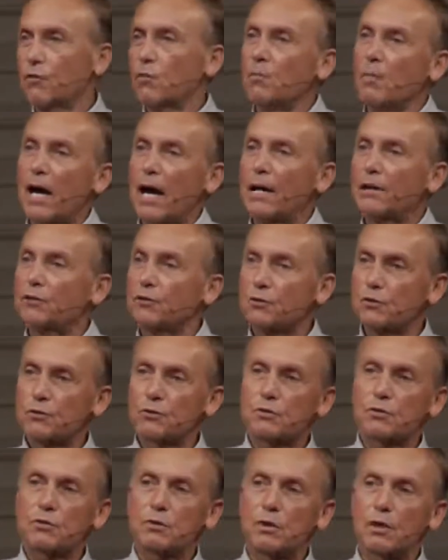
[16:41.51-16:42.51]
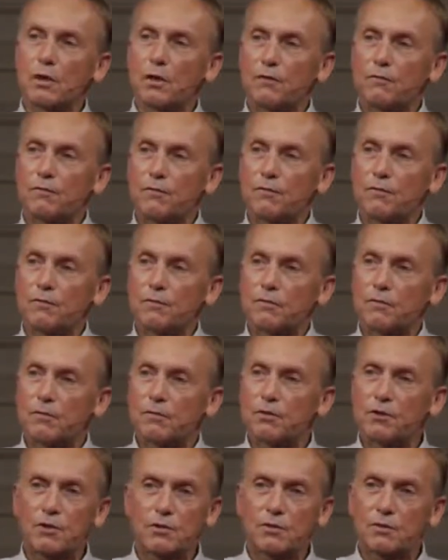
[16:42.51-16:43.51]
reminders of
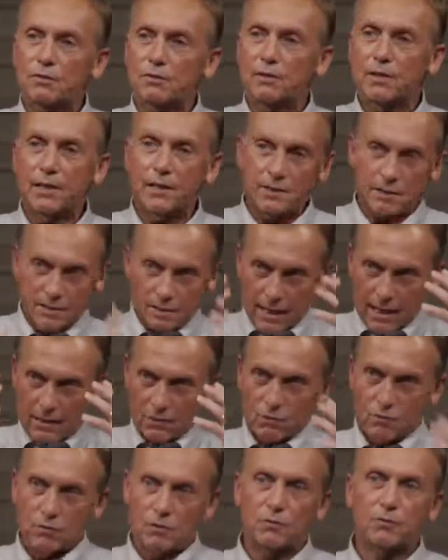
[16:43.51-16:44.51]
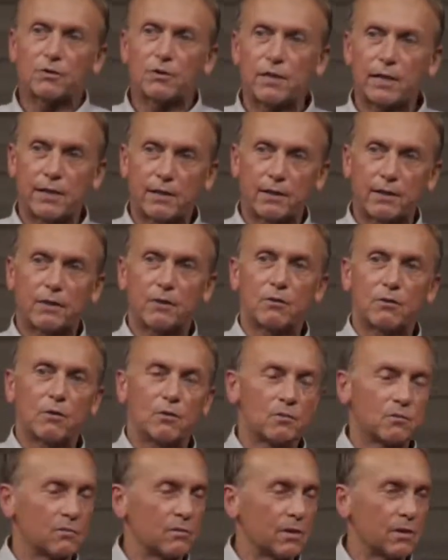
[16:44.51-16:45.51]
just things that I don't understand
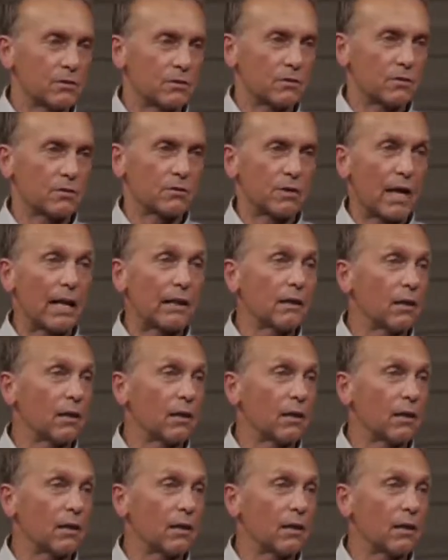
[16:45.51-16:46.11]
here on this earth.